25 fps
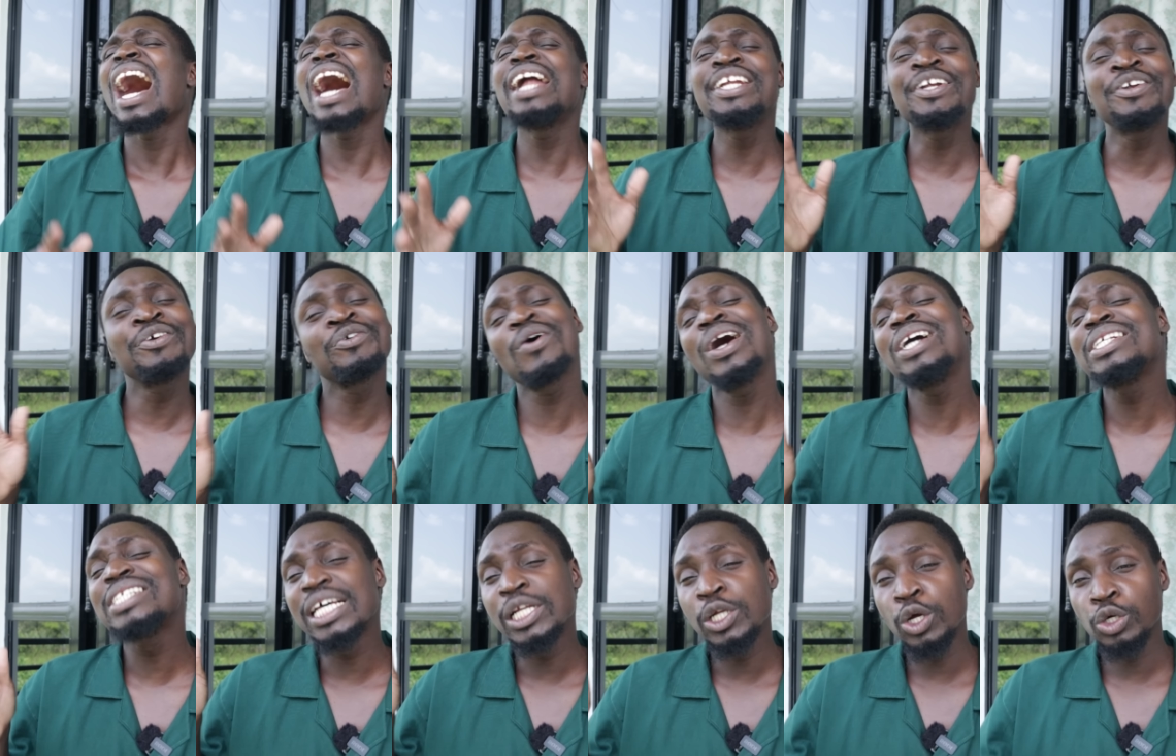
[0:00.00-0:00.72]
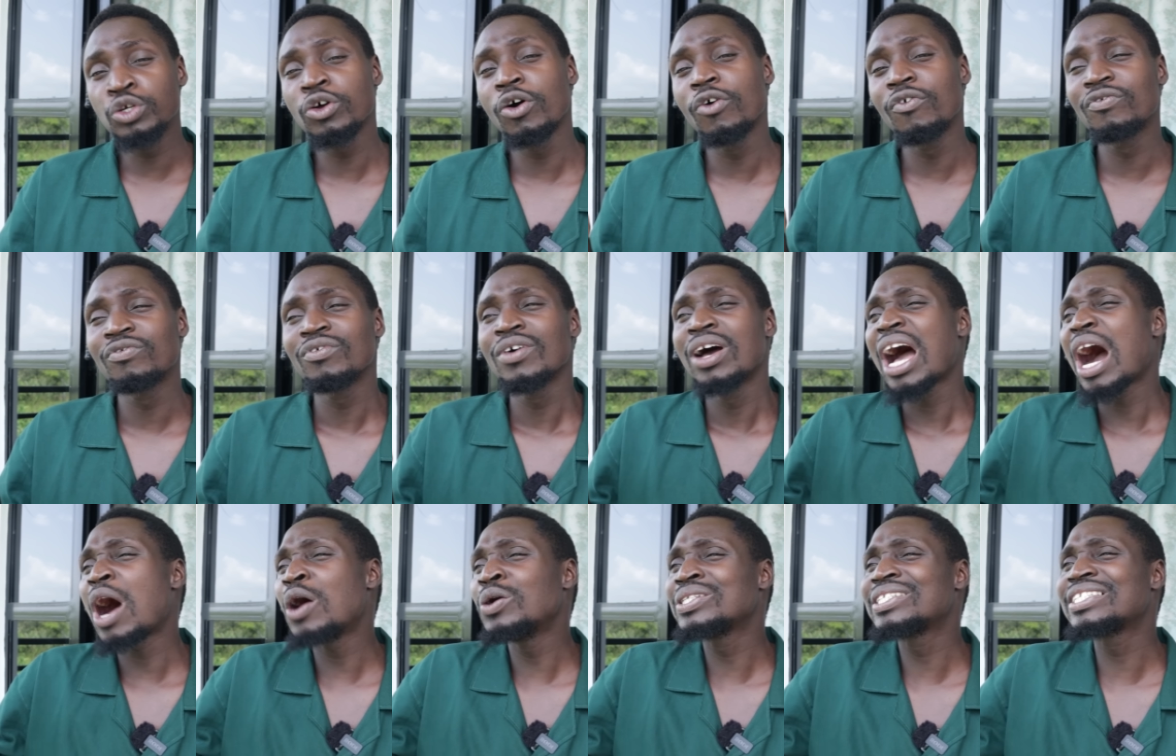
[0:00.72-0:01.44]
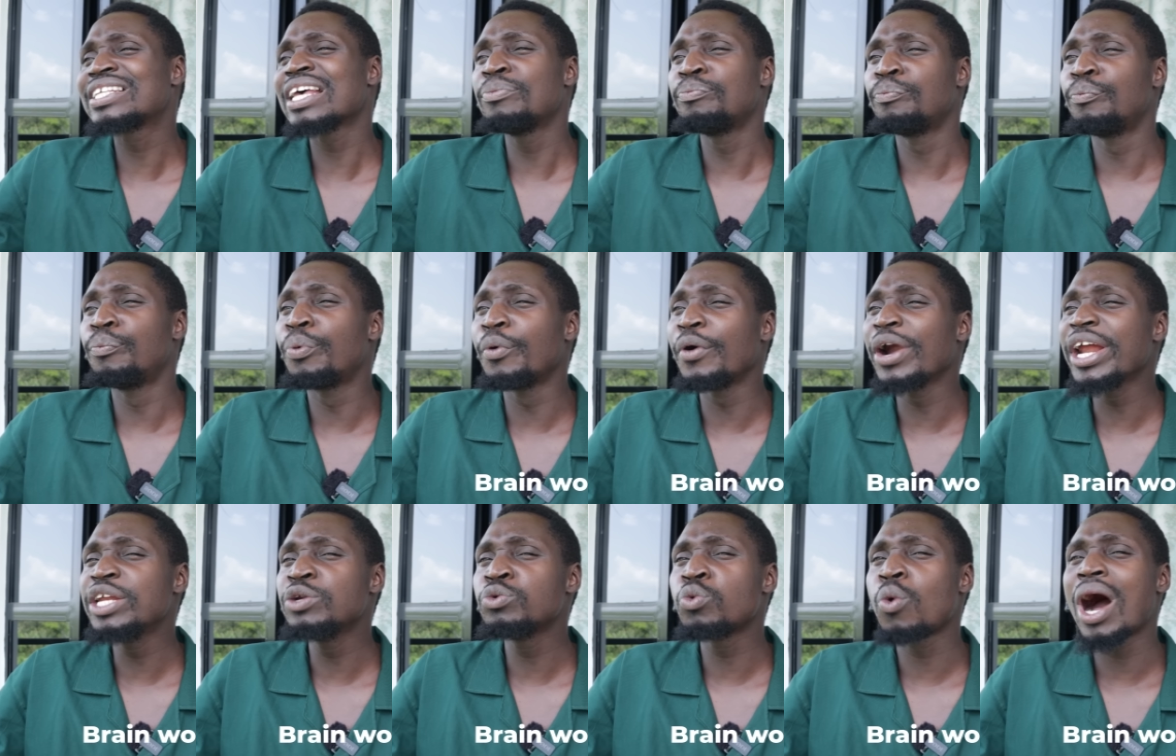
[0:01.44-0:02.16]
and it requires a lot of, I would say,
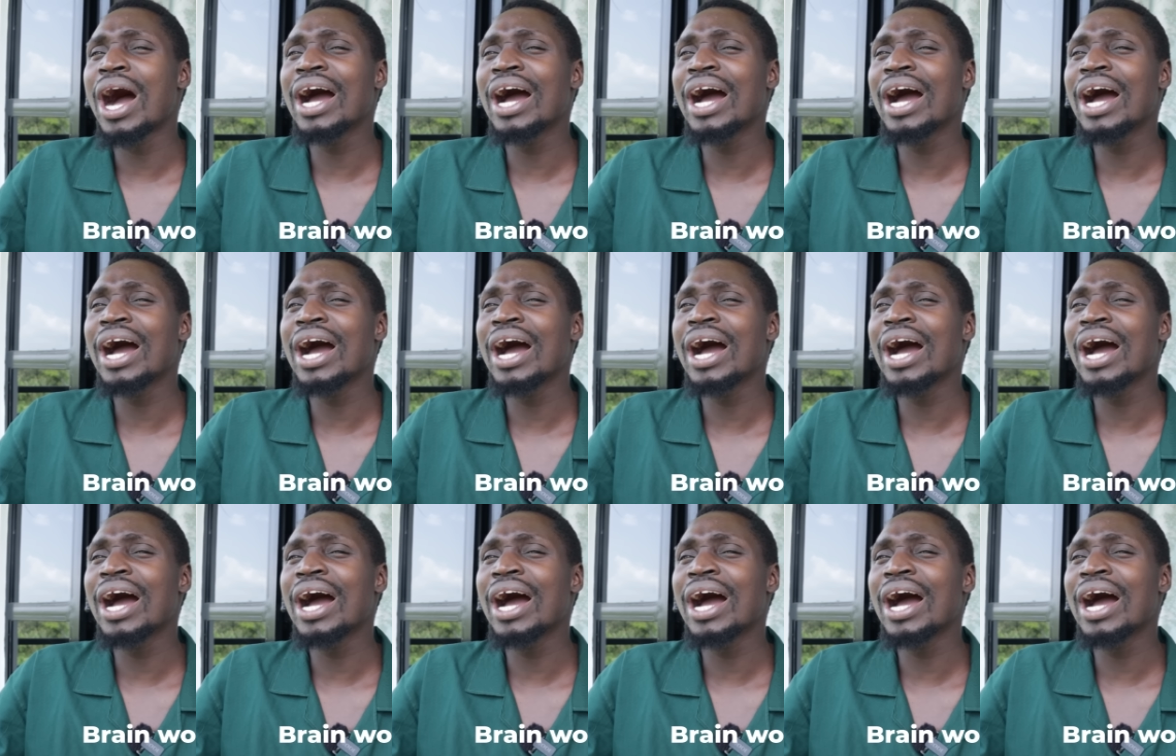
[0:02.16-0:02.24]
brain